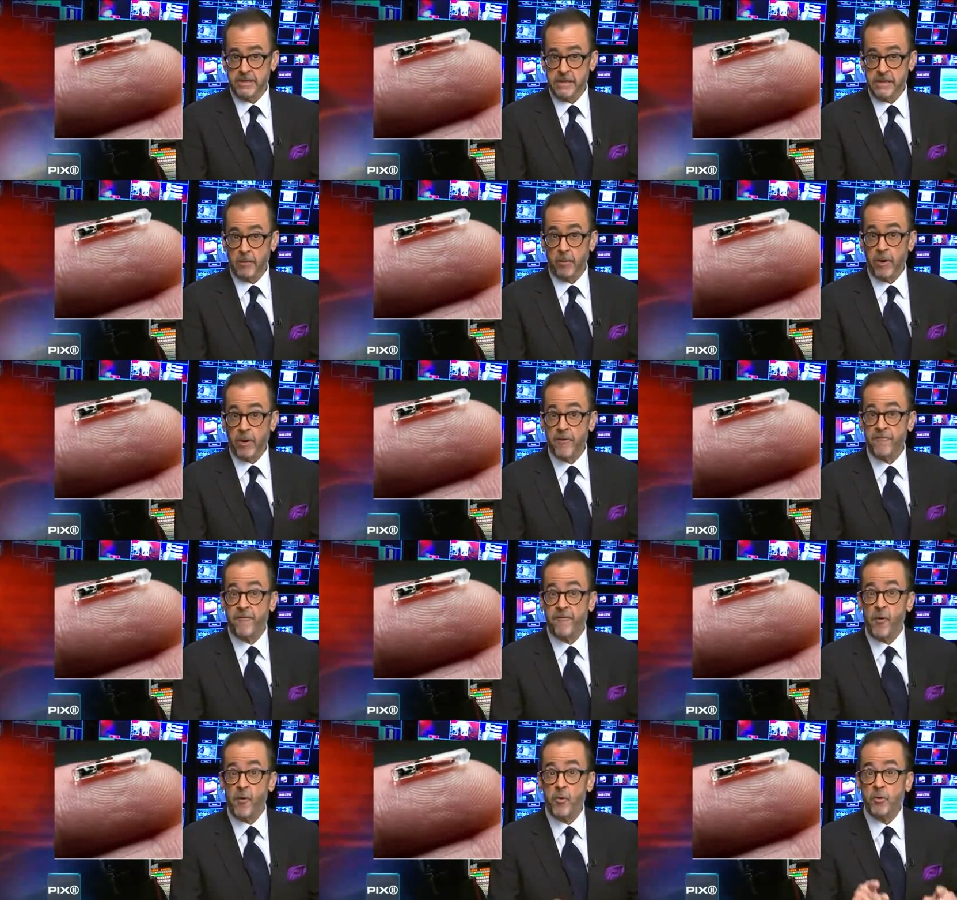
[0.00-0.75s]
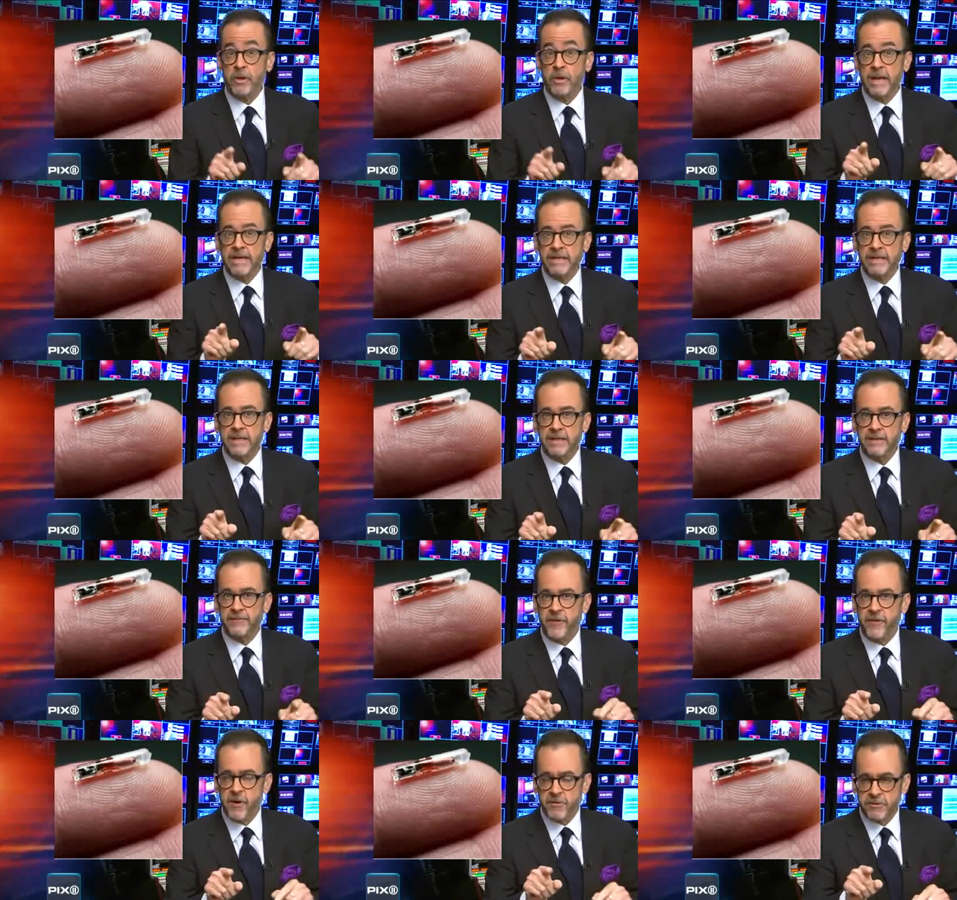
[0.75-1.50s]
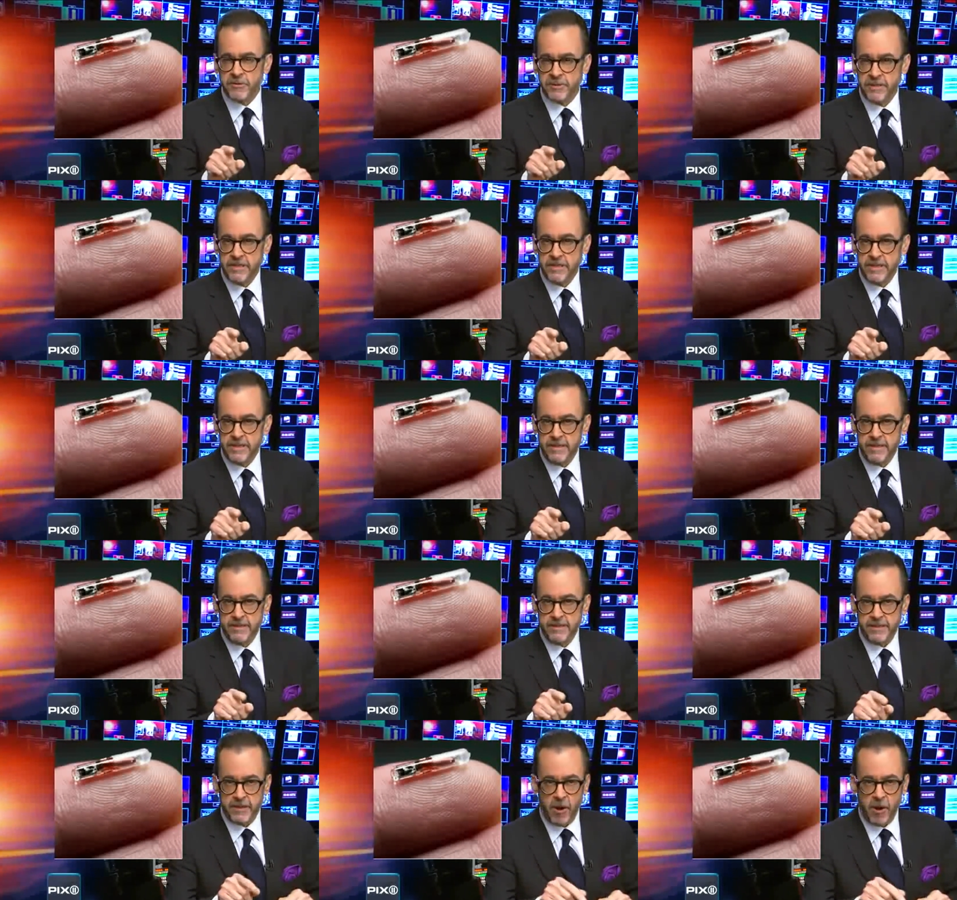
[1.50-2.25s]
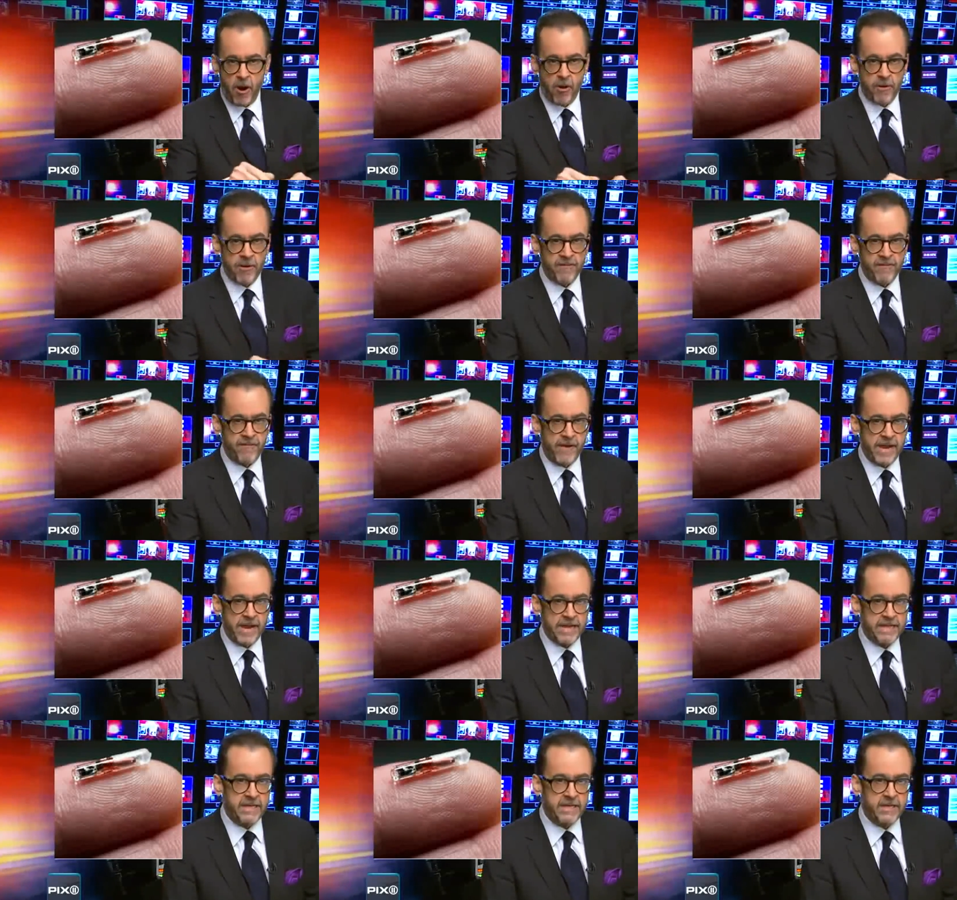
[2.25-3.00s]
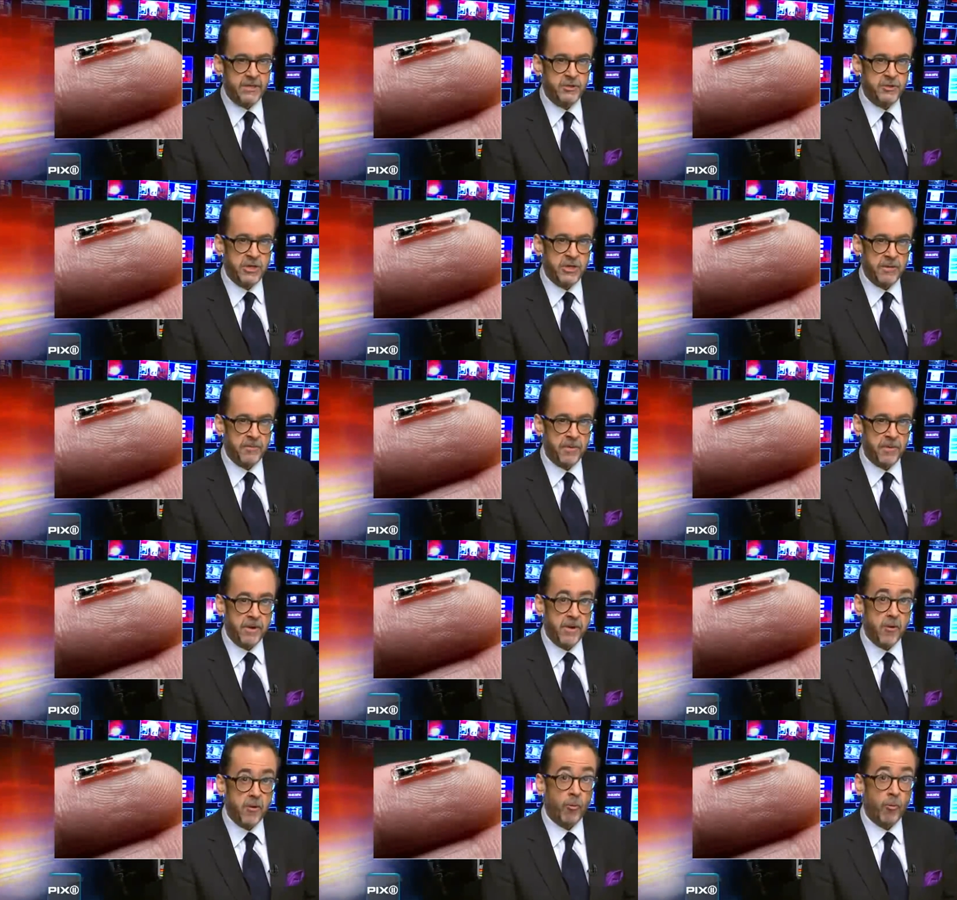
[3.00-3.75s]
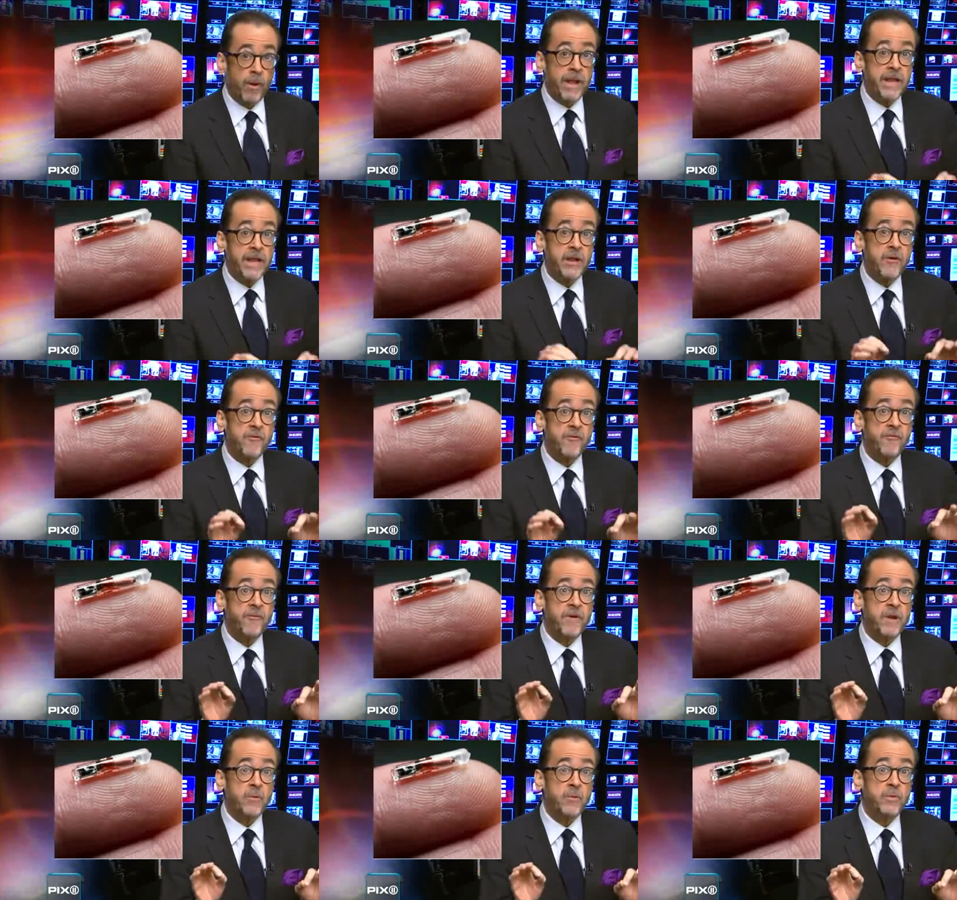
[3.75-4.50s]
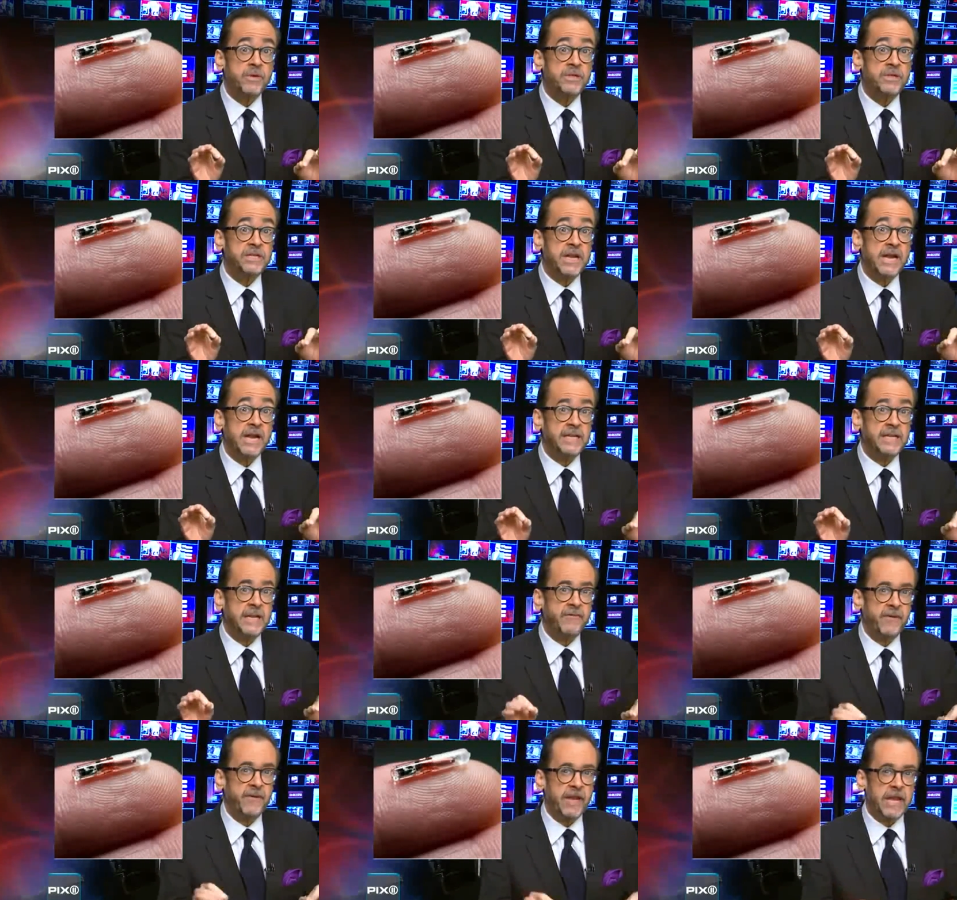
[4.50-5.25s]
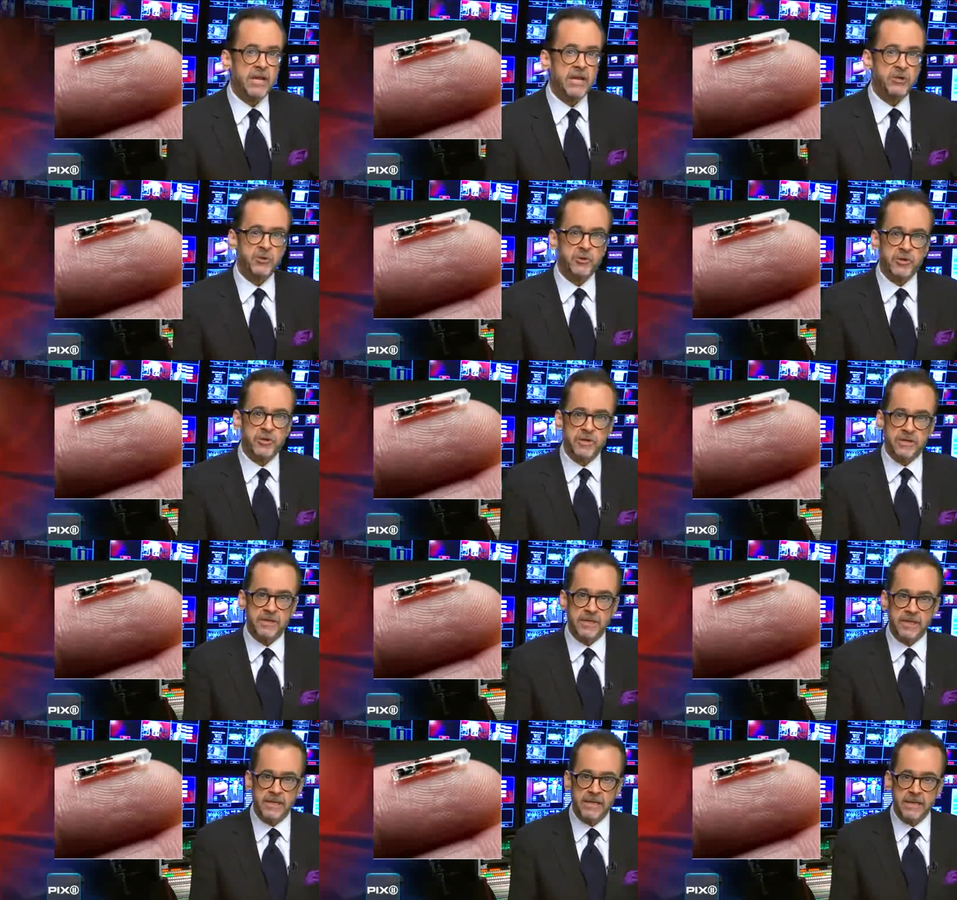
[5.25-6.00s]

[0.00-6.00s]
It will unfold like this. First, the R F I D chip, radio frequency identification.